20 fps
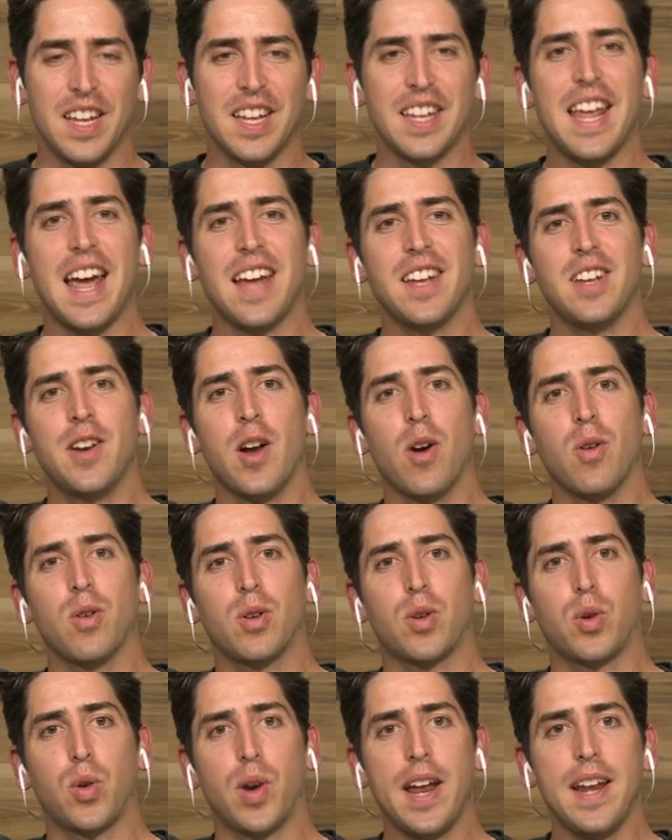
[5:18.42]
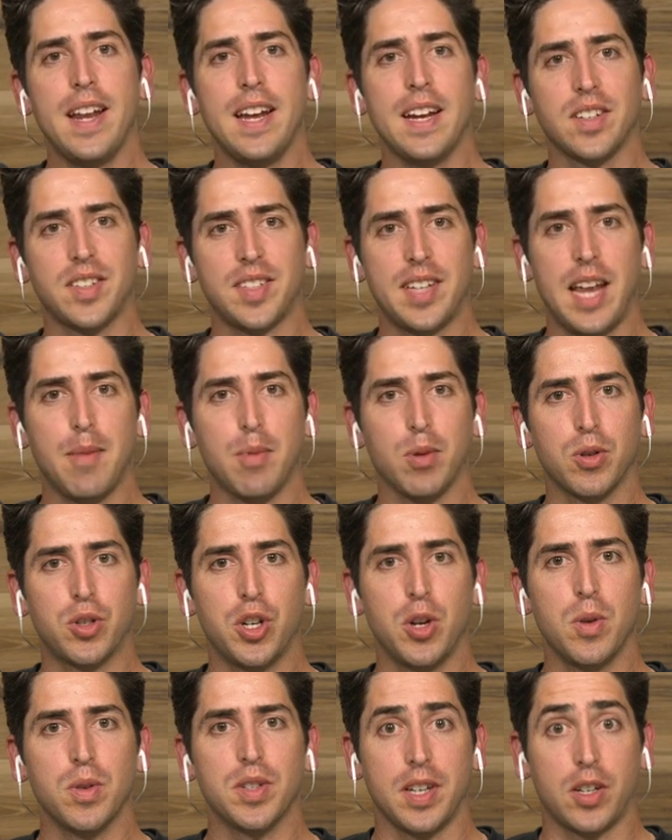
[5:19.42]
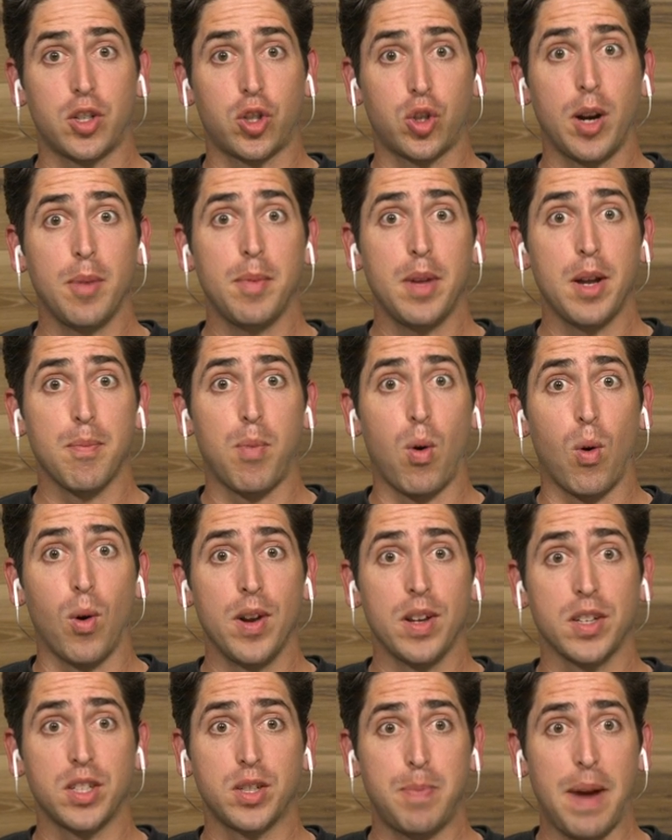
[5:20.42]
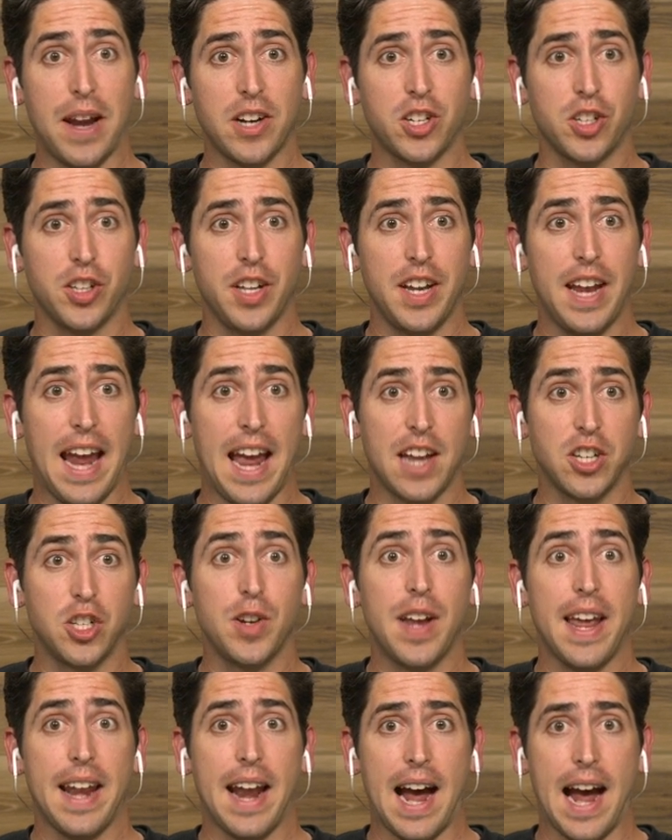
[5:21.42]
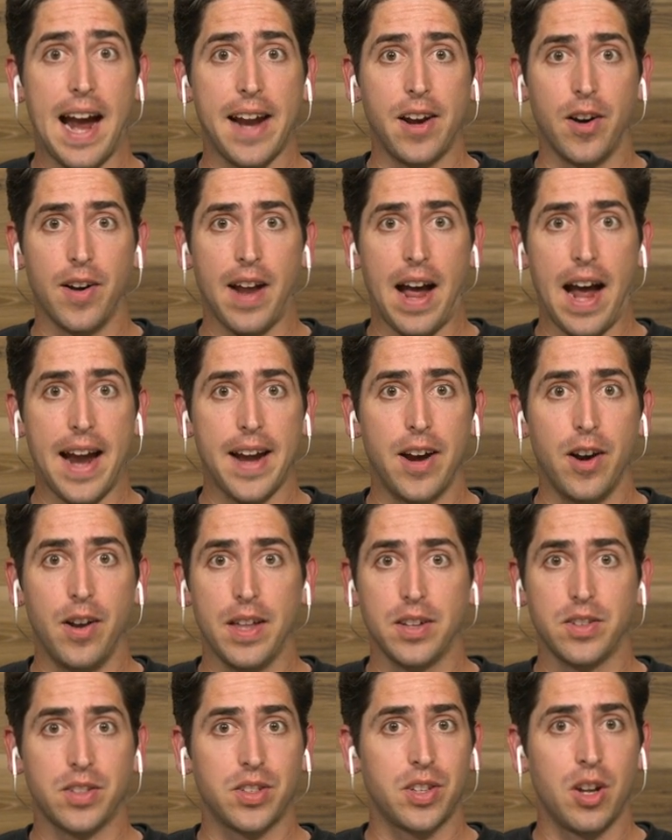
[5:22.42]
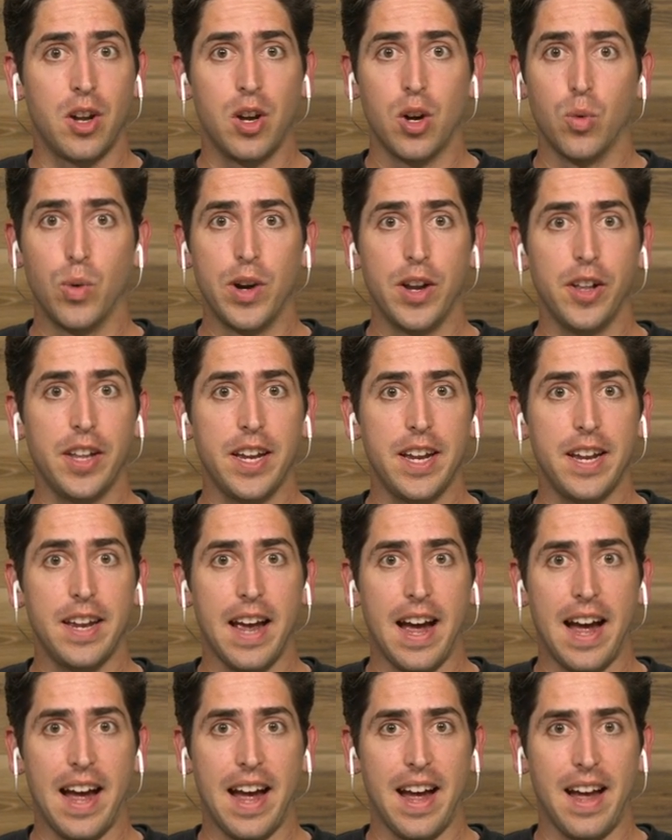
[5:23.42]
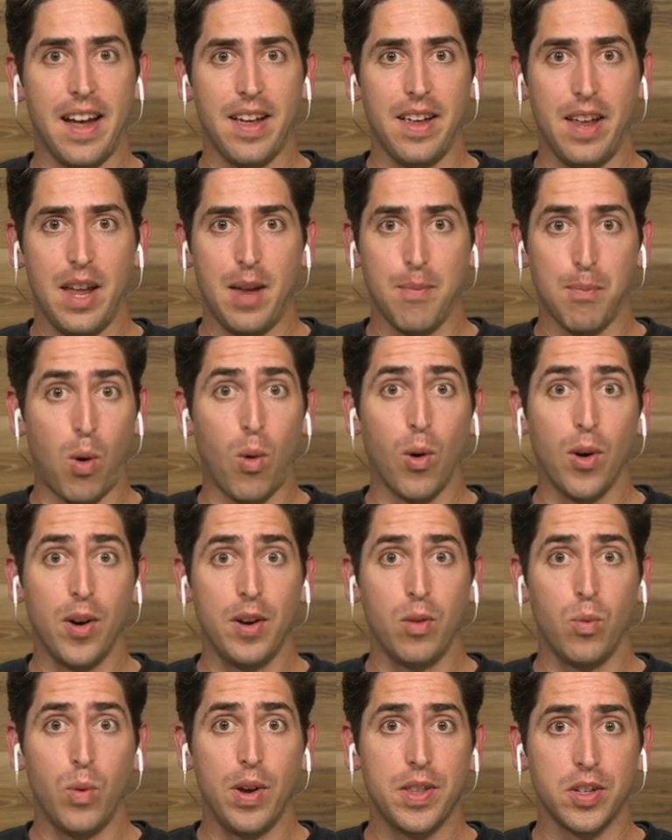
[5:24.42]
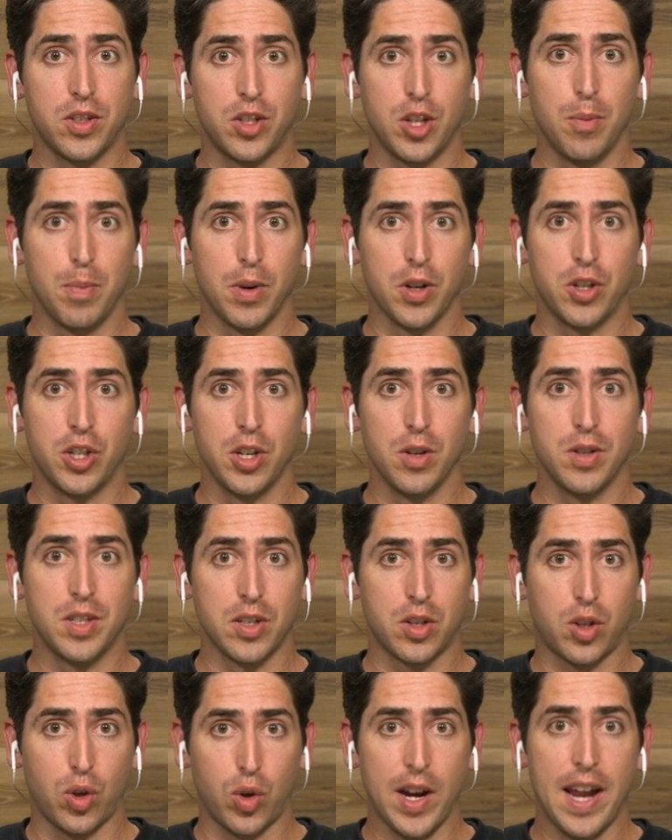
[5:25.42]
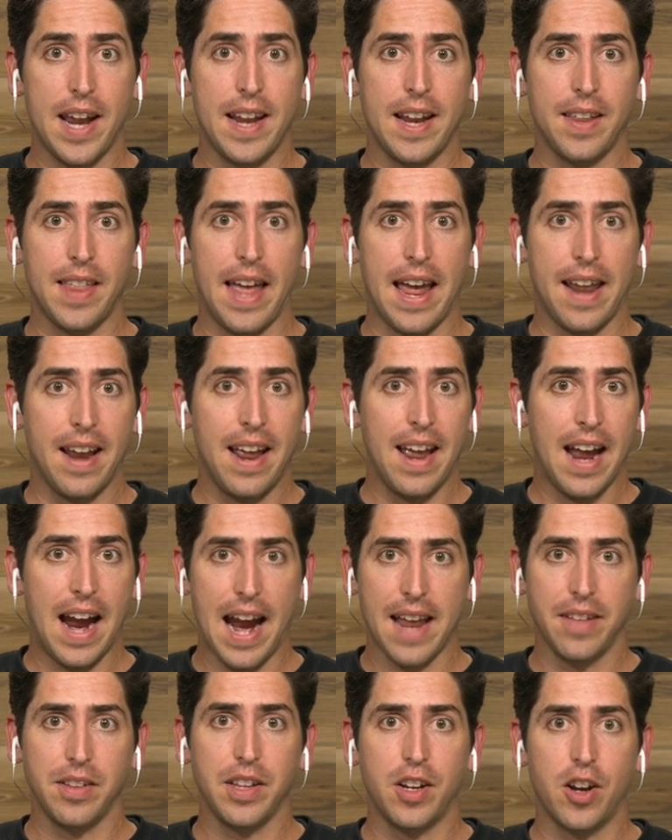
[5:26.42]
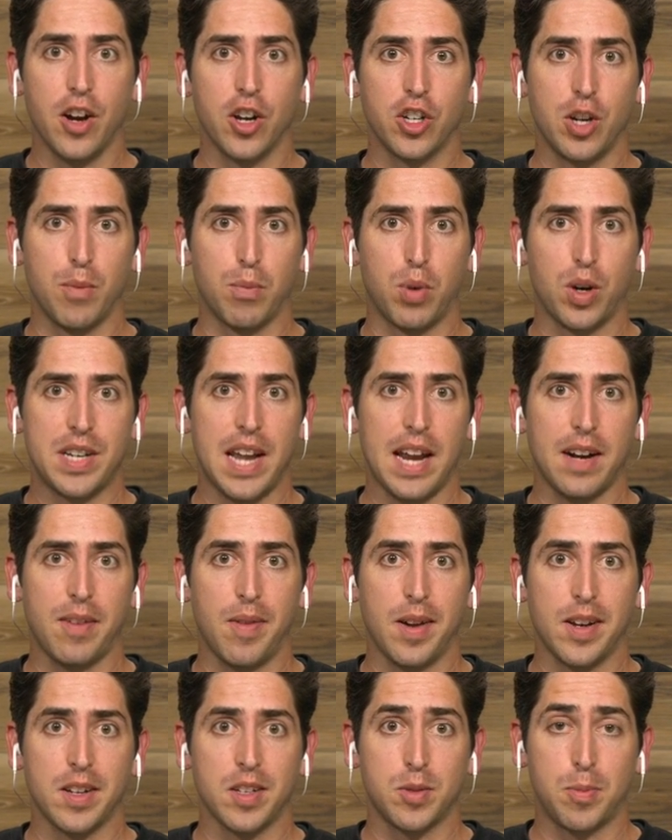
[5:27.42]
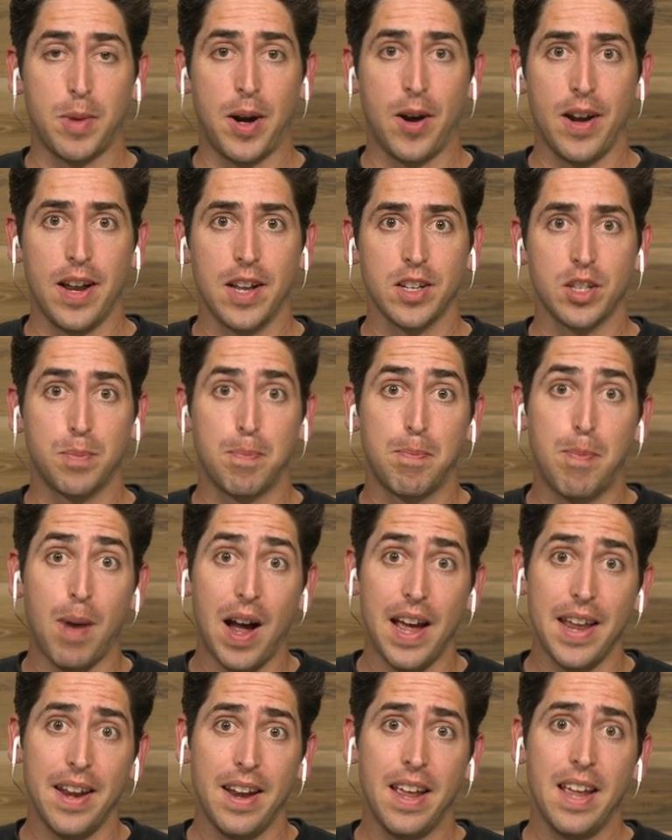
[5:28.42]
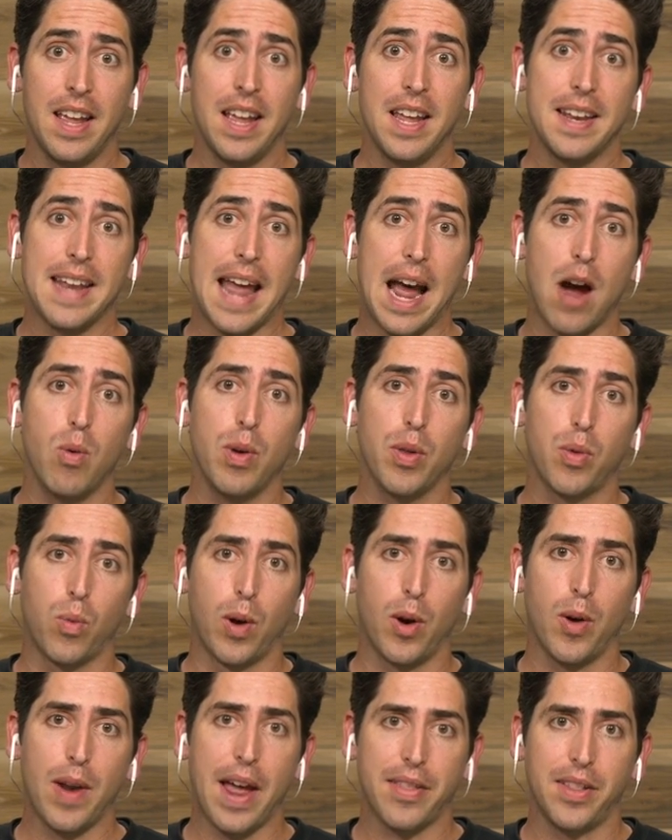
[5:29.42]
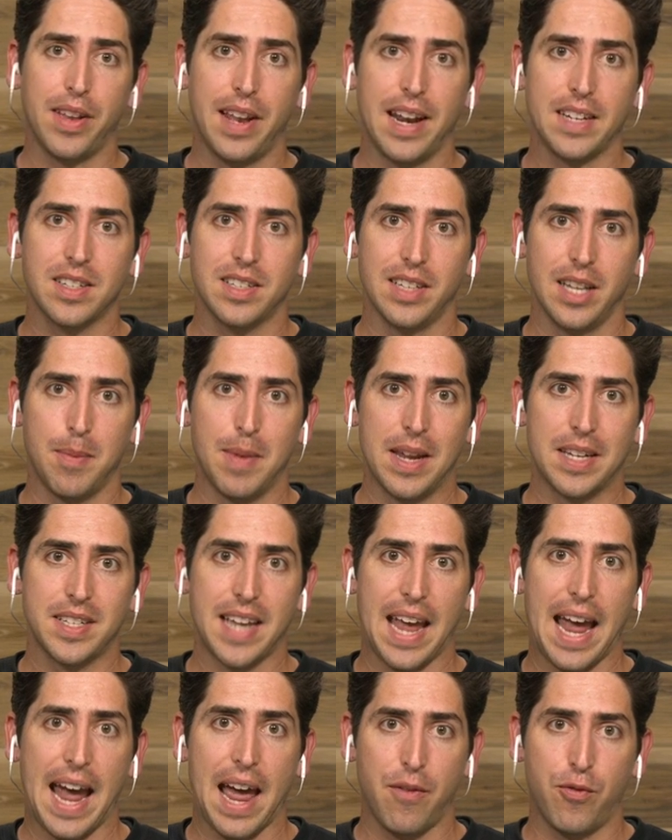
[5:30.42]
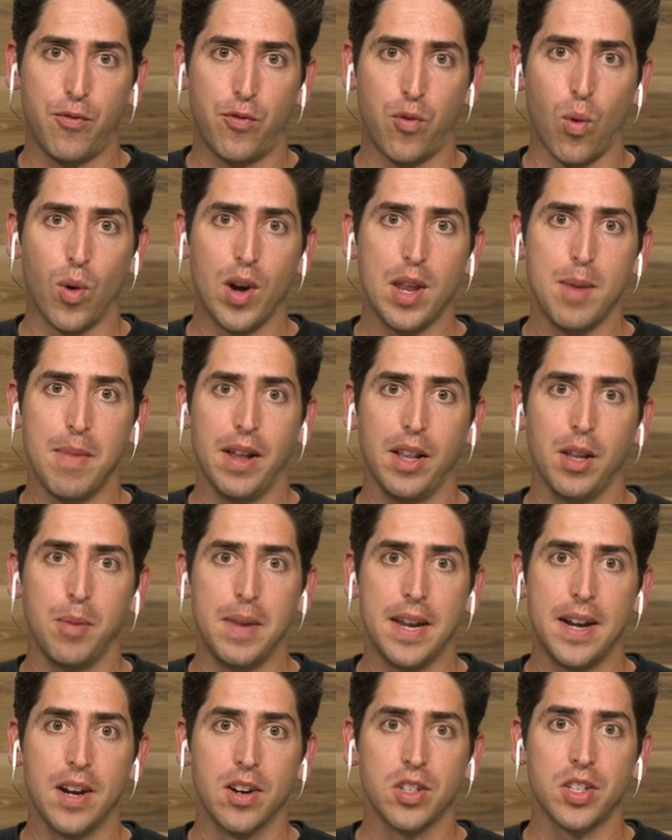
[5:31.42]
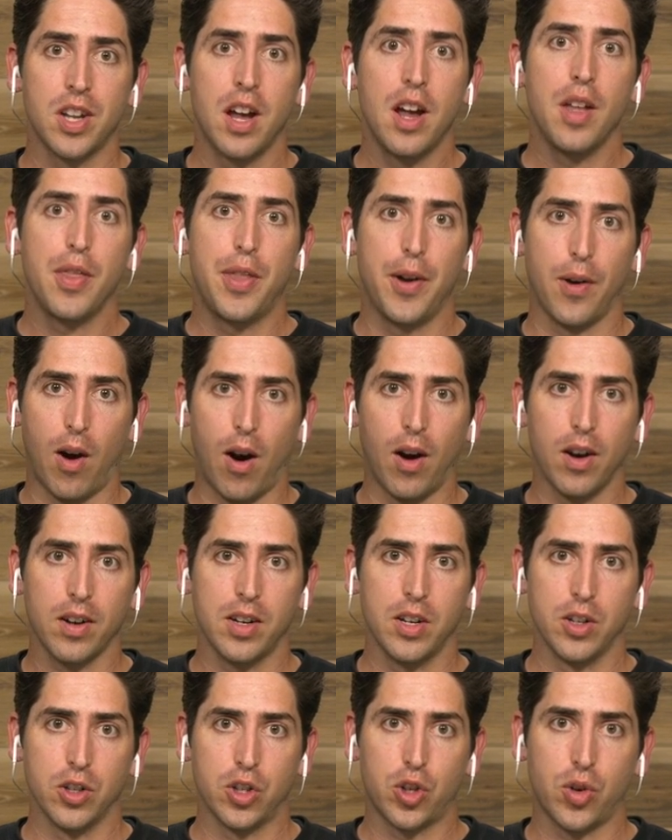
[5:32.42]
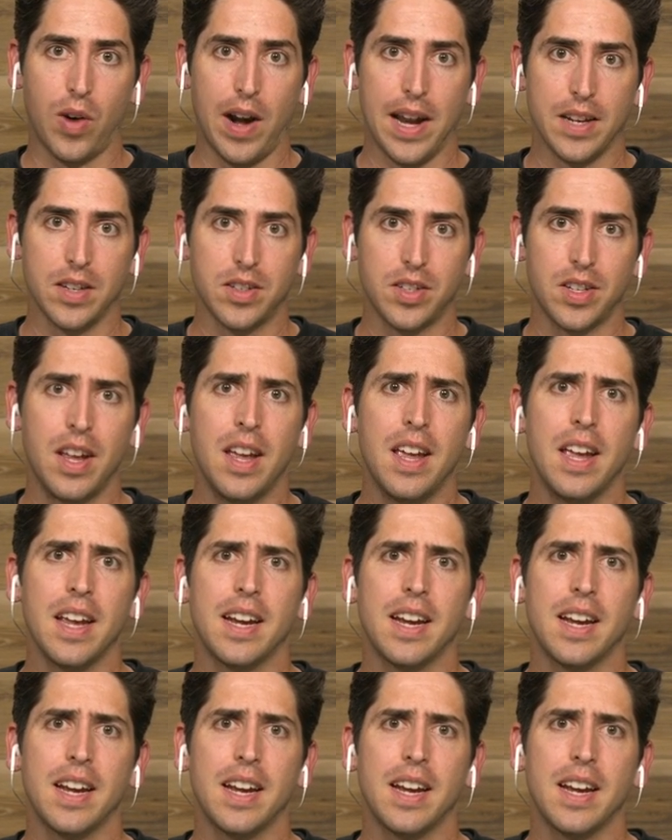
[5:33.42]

Yeah, you know, creating a stable shoe is extremely important, especially as you get higher and higher. That's really uh, important with the super shoes is creating that highly cushioned protective experience. But now with World Athletics limits at 40 millimeters, there are constraints.